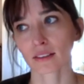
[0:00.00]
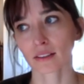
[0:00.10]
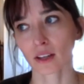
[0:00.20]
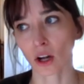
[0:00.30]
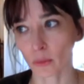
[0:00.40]

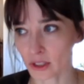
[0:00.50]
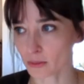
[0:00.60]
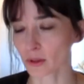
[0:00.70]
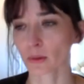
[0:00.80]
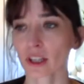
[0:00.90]
always
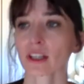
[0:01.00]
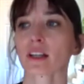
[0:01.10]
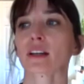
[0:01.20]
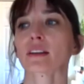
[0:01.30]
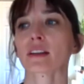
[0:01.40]
be working
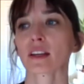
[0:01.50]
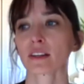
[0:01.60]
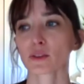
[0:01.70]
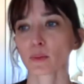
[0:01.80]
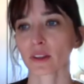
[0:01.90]
on
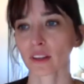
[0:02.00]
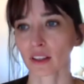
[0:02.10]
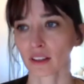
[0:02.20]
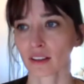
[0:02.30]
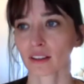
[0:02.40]
things, but
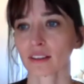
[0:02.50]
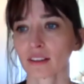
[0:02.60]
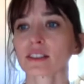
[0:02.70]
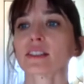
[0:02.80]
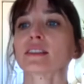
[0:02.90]
then
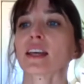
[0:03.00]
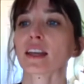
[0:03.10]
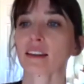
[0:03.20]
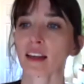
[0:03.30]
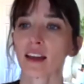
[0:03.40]
to
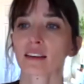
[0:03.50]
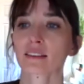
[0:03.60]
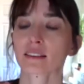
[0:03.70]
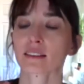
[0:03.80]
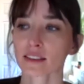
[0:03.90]
take that
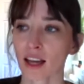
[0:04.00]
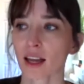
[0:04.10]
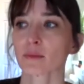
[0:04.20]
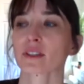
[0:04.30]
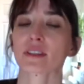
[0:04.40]

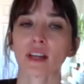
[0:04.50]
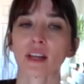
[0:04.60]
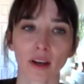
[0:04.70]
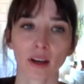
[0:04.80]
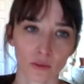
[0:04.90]
time to
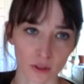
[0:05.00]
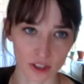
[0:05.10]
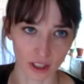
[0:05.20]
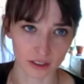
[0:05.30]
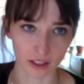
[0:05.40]
step out and
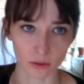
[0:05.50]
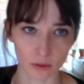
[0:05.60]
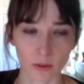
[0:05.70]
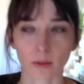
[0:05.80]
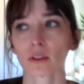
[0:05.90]
reach out to other
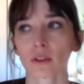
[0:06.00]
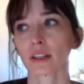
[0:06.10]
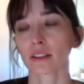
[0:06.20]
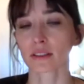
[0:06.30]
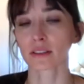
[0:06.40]
people
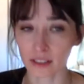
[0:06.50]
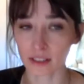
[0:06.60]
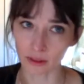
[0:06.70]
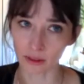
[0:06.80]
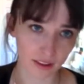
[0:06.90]
and
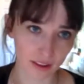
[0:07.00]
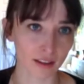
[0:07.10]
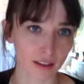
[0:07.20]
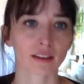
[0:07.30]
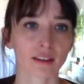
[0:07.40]
see what they
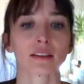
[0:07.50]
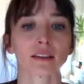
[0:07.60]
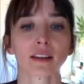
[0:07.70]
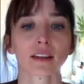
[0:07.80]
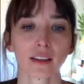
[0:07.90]
think.
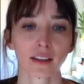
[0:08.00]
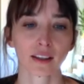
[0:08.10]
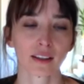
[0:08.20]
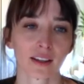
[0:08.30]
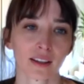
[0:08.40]
And
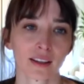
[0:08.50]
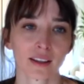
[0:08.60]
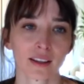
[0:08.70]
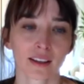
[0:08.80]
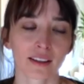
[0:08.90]

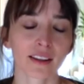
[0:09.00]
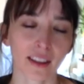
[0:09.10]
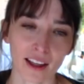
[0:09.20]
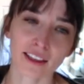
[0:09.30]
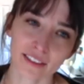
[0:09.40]

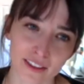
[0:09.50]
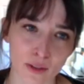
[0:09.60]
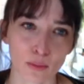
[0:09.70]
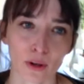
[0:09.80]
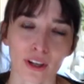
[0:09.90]
I think that's
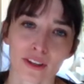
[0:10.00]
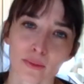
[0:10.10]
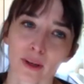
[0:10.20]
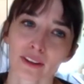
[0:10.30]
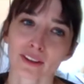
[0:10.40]
important as
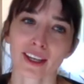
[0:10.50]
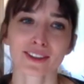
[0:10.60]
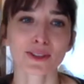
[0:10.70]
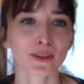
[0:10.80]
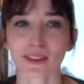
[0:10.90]
well. You
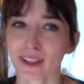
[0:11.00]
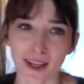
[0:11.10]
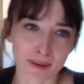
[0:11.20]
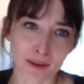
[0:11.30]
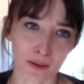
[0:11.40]
can't
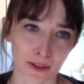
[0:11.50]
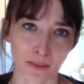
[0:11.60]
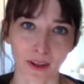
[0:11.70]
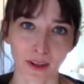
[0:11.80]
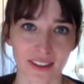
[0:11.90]
make books
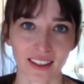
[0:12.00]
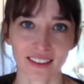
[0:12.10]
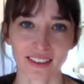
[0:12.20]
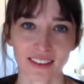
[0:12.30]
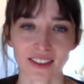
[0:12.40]
by
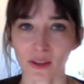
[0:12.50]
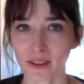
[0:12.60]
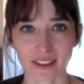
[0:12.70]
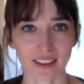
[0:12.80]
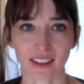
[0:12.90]
yourself. It's
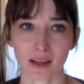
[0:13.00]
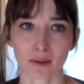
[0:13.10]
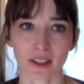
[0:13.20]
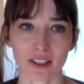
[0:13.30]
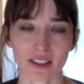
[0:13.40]
always a
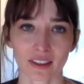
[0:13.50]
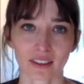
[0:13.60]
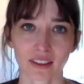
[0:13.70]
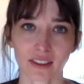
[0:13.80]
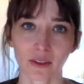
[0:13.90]
collaboration.
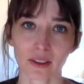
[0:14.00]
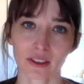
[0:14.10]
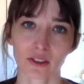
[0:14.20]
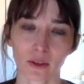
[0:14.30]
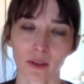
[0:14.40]
It's always a
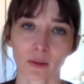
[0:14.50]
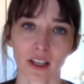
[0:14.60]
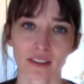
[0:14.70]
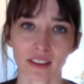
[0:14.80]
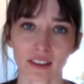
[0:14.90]
joint
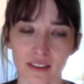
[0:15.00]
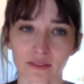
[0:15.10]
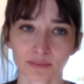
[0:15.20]
process.